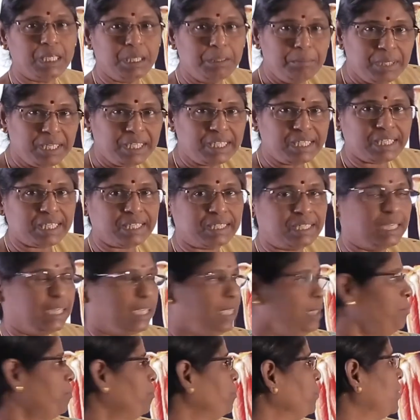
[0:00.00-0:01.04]

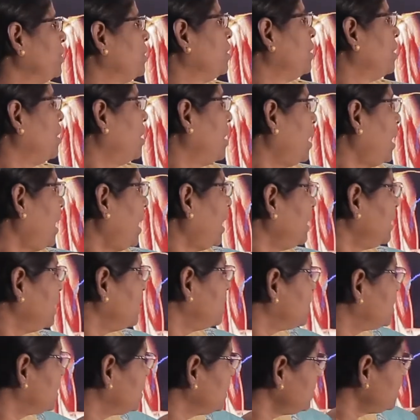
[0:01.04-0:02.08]
immediately, and
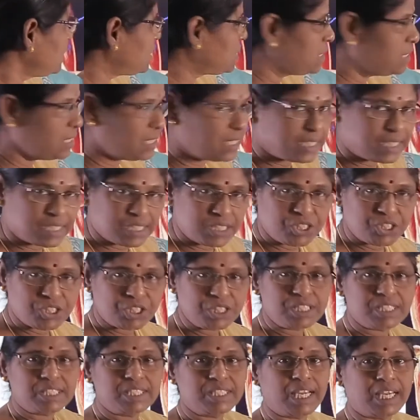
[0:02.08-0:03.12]
since the
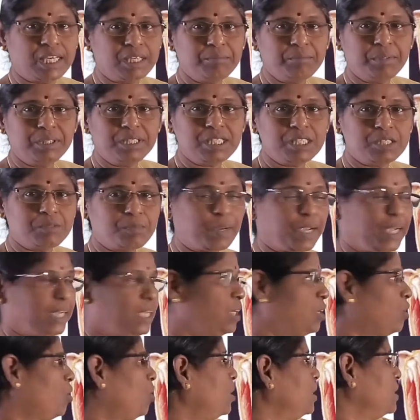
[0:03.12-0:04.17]
decision is taken by the
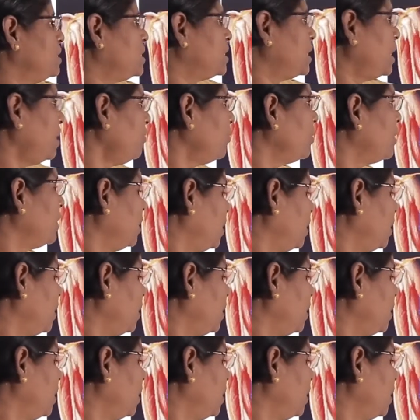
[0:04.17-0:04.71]
spinal cord itself,